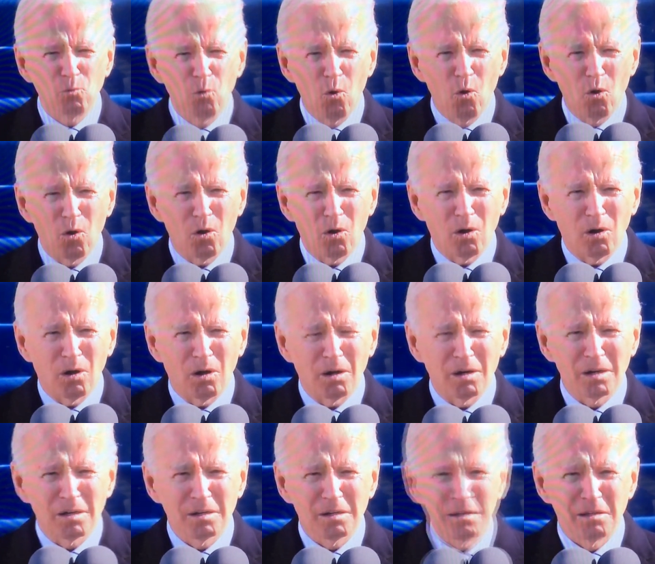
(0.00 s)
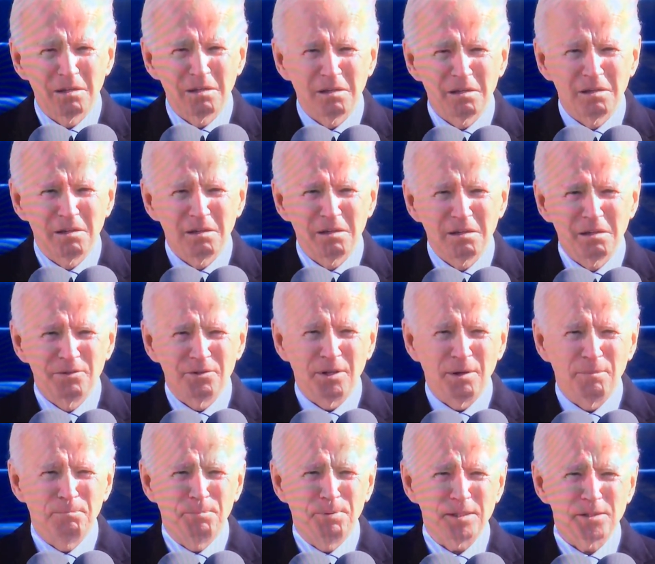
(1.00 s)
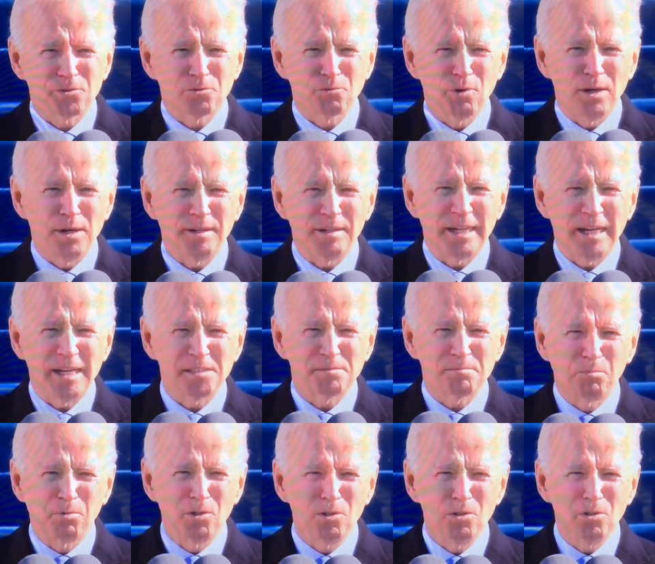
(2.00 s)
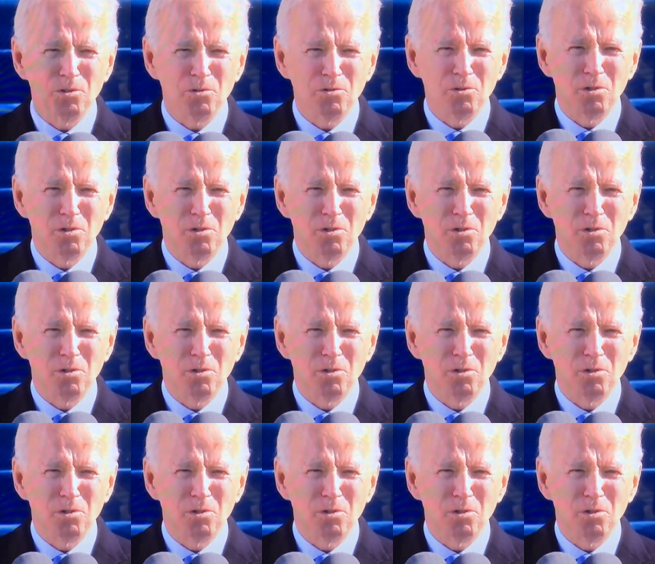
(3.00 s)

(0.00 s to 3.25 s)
war that pits red against blue,